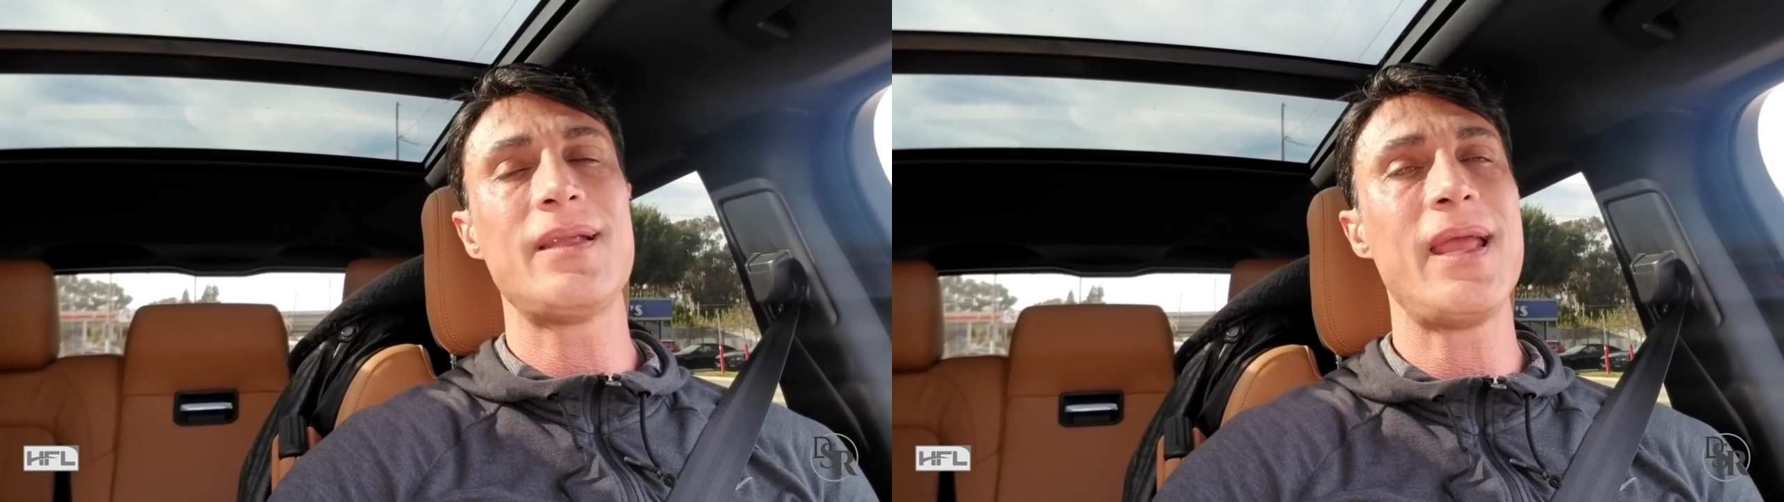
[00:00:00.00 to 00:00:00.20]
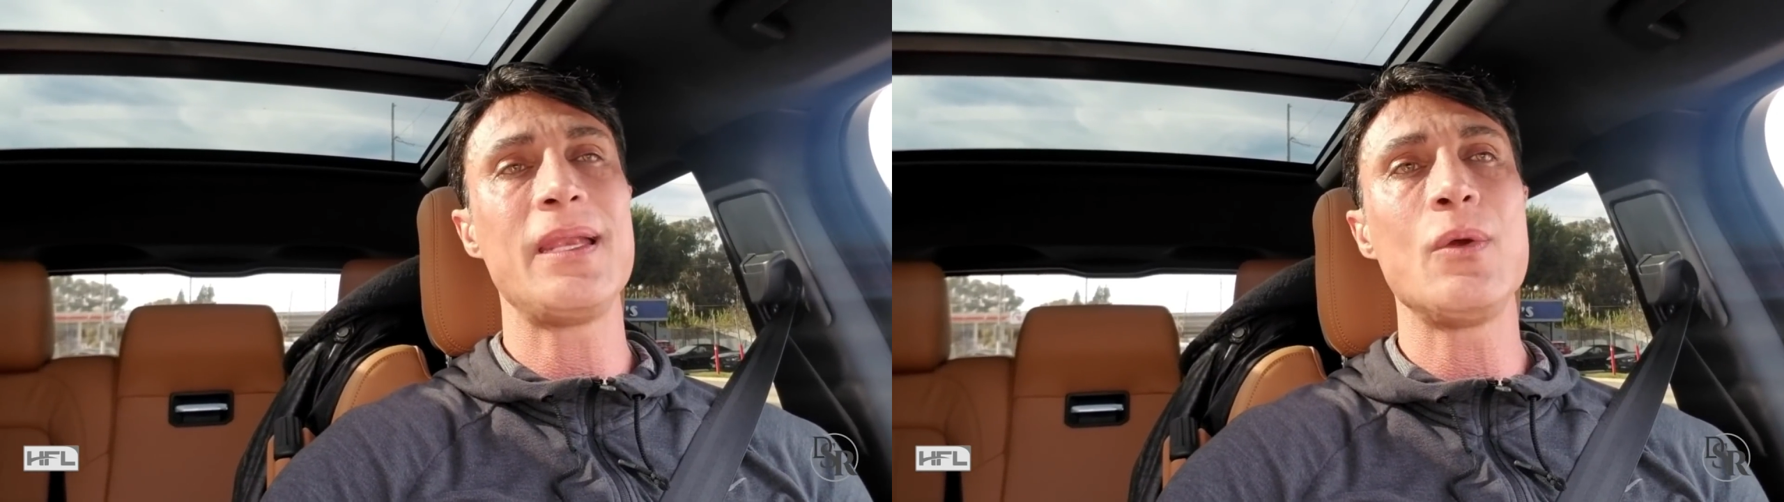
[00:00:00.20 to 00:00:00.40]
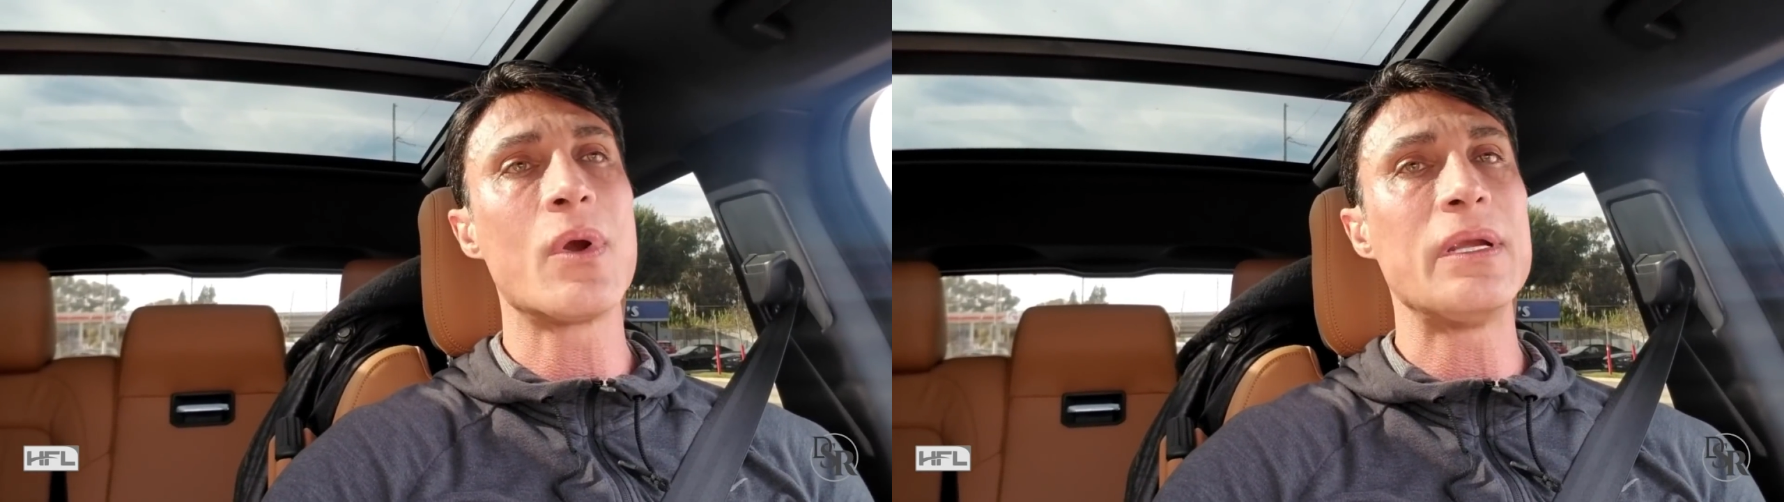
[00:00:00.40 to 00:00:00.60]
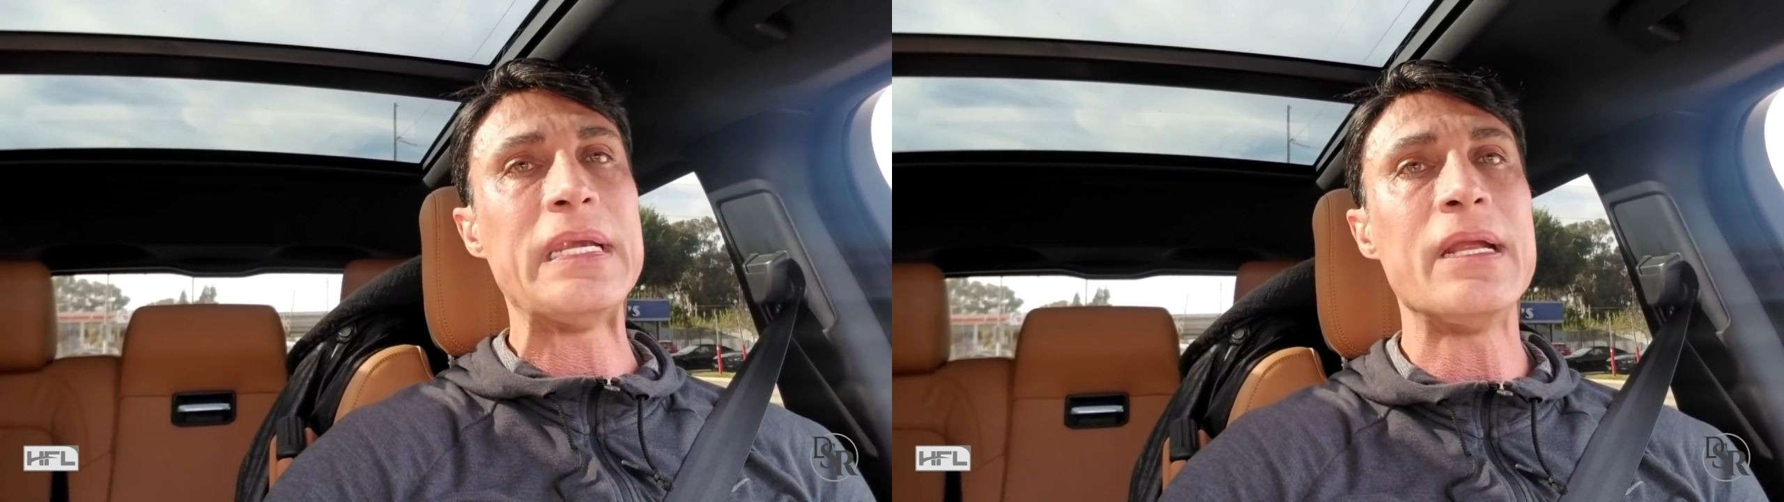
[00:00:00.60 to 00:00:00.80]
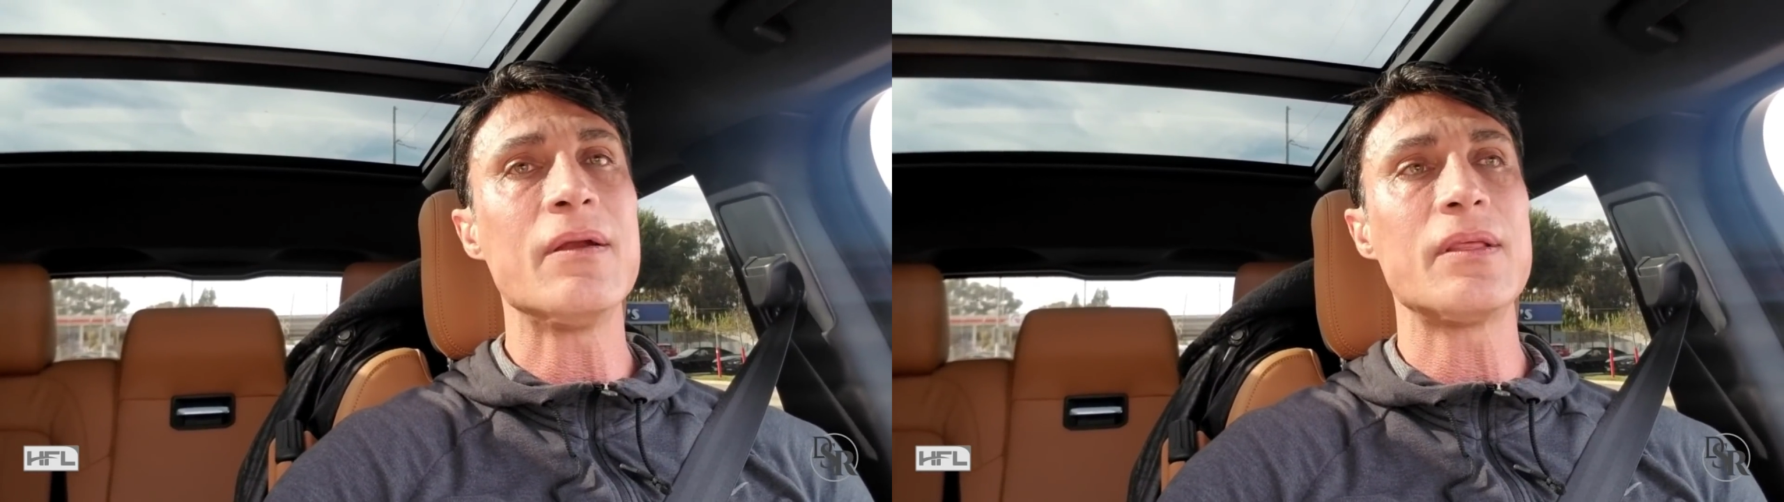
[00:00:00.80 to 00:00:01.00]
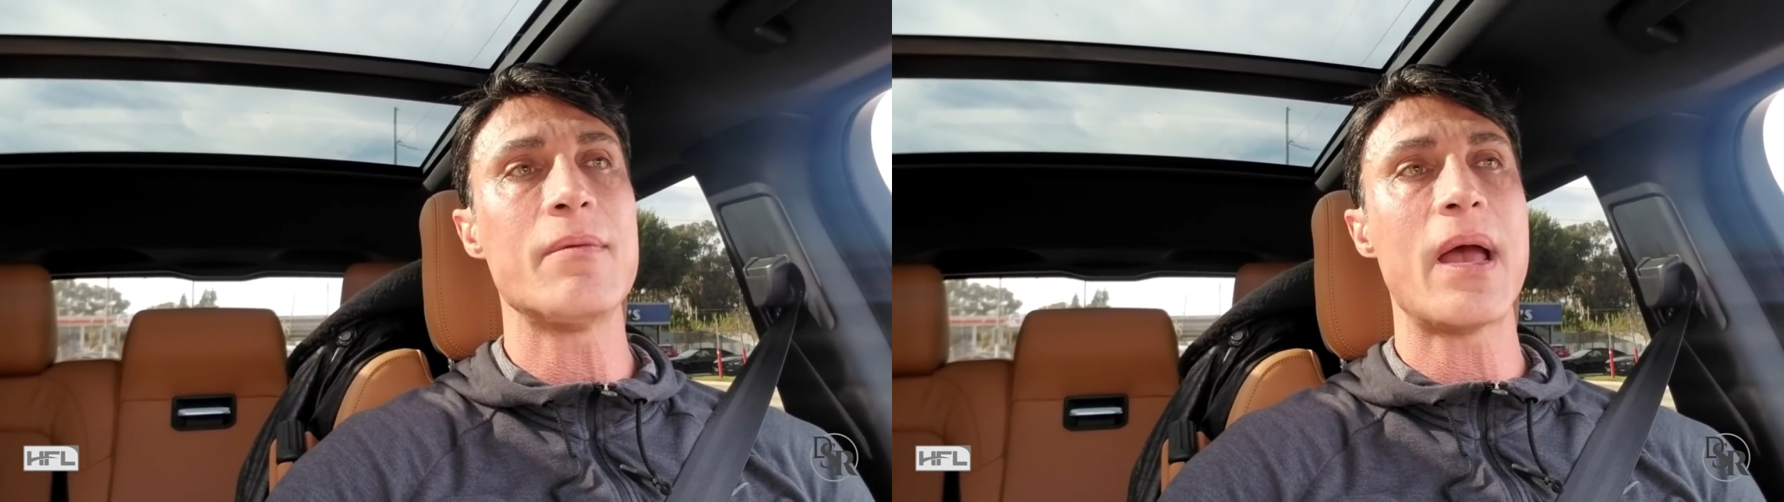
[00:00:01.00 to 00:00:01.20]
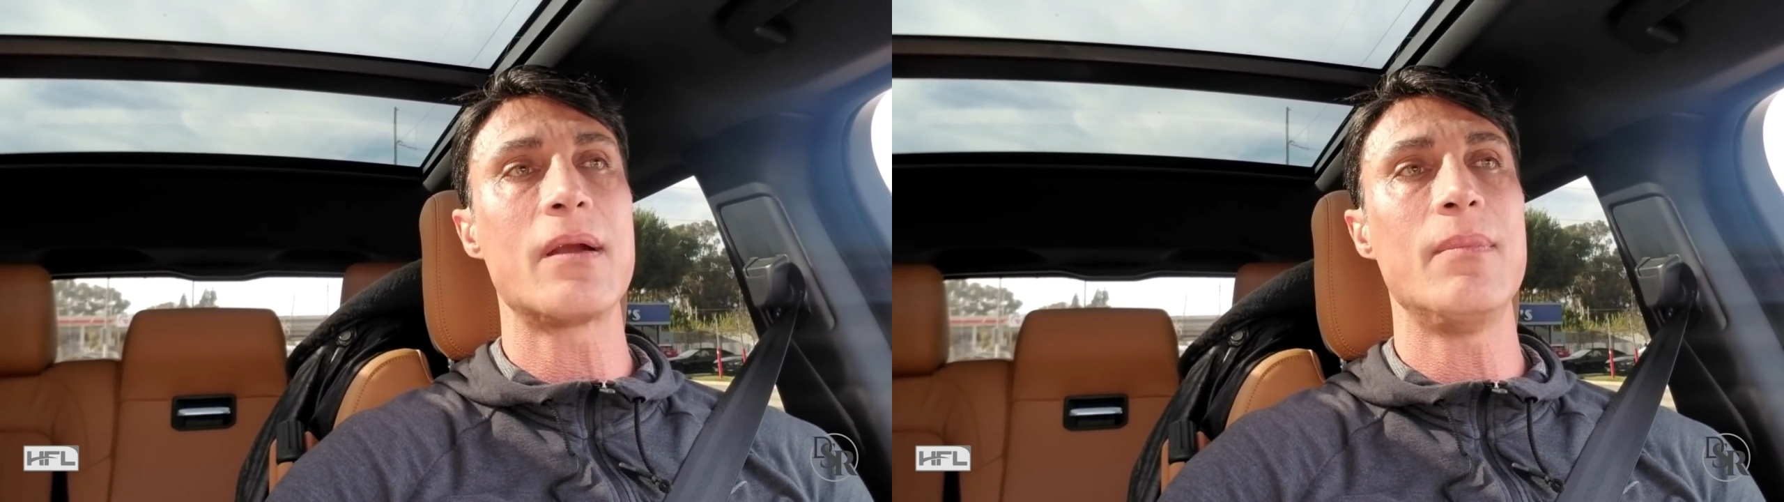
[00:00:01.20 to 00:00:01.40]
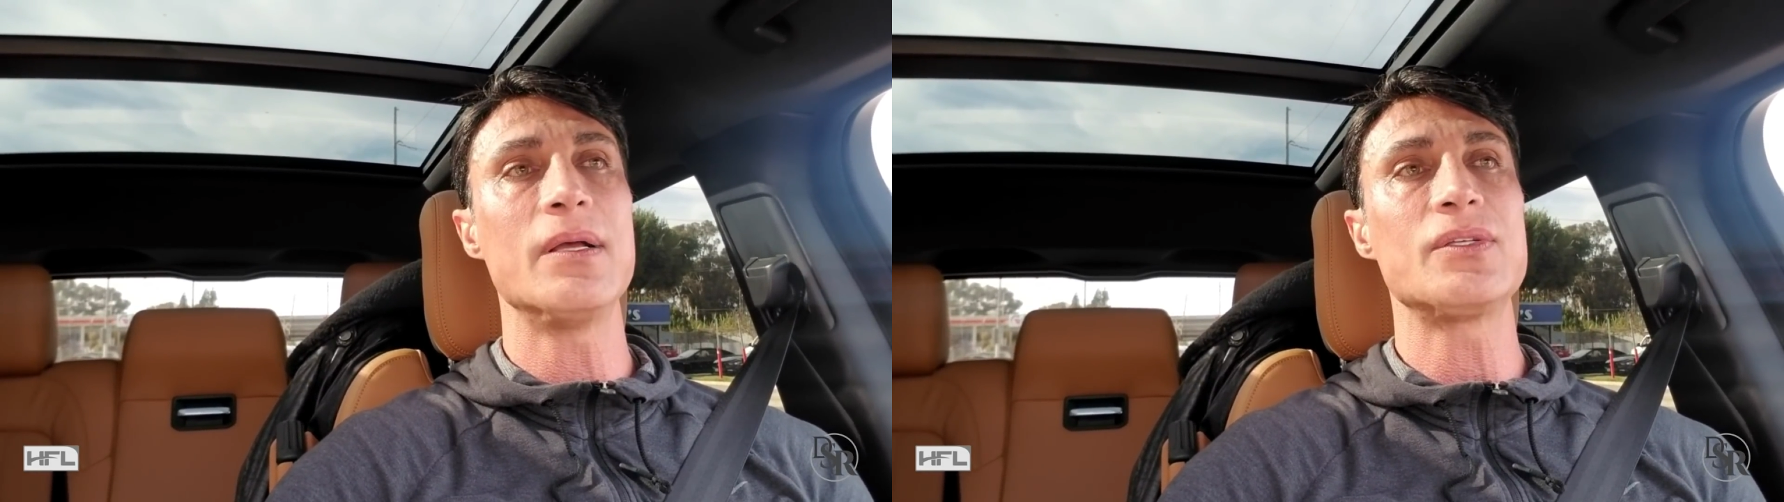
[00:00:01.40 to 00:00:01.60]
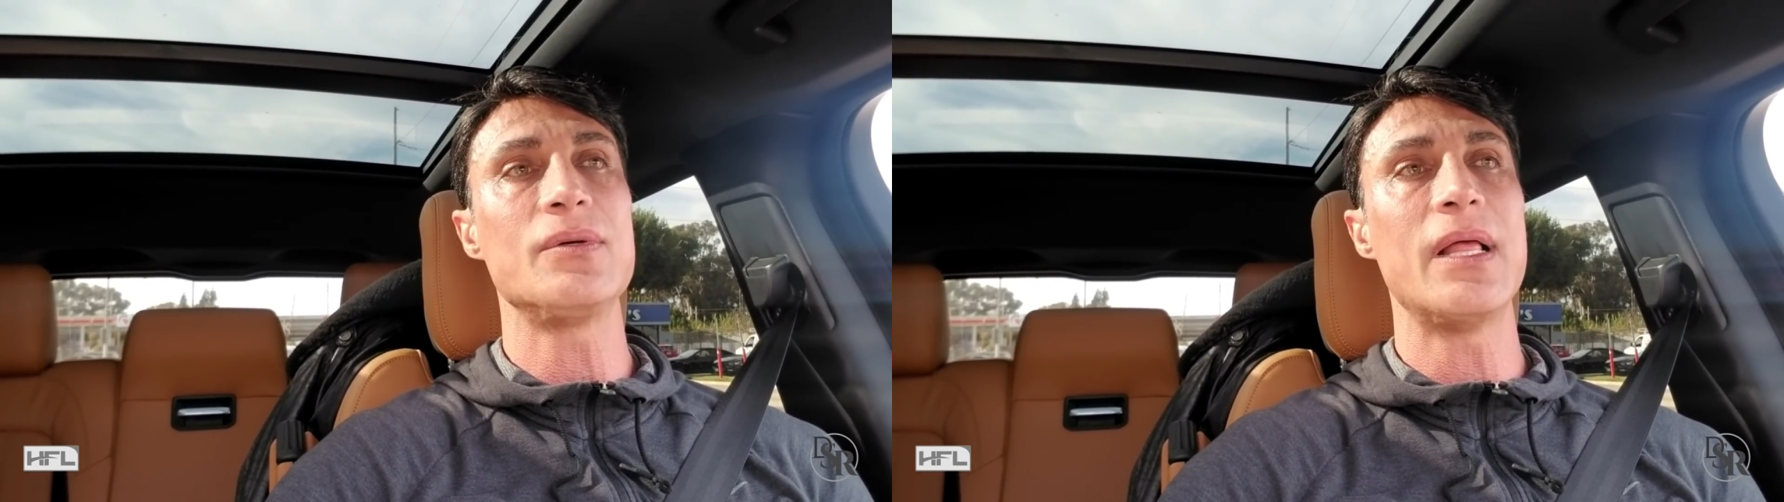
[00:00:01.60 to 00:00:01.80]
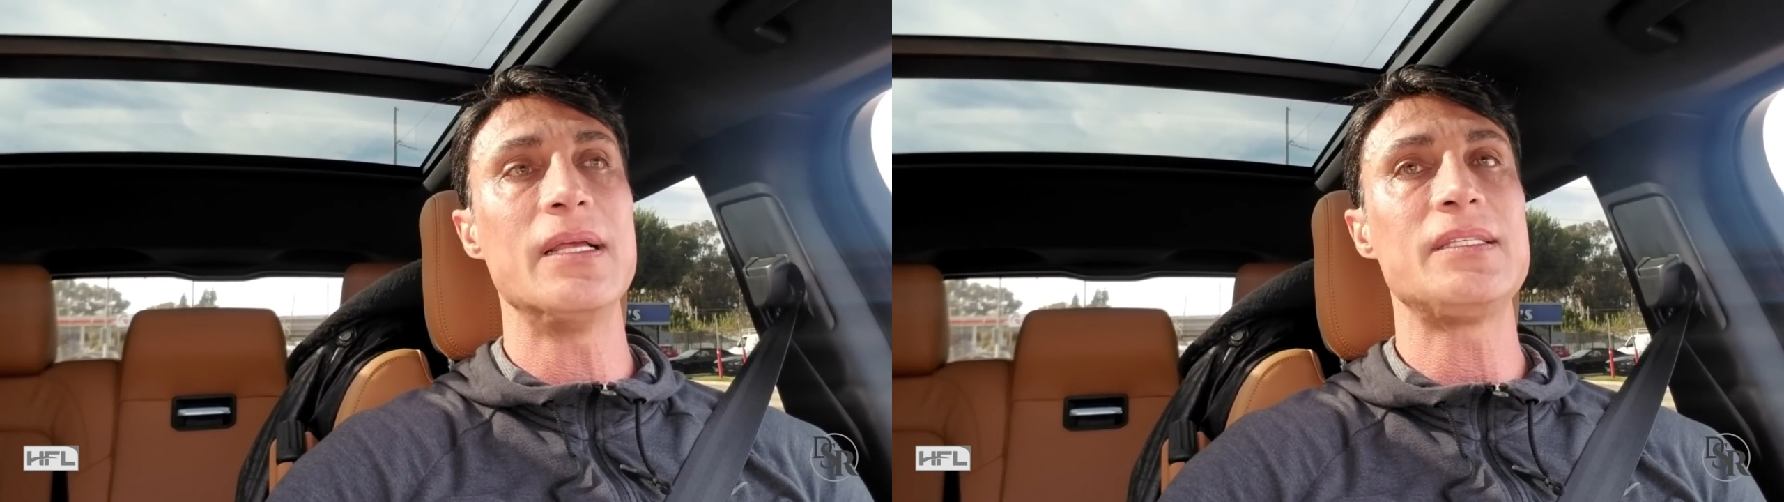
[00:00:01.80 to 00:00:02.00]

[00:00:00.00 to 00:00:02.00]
anywhere near the amount of muscle as,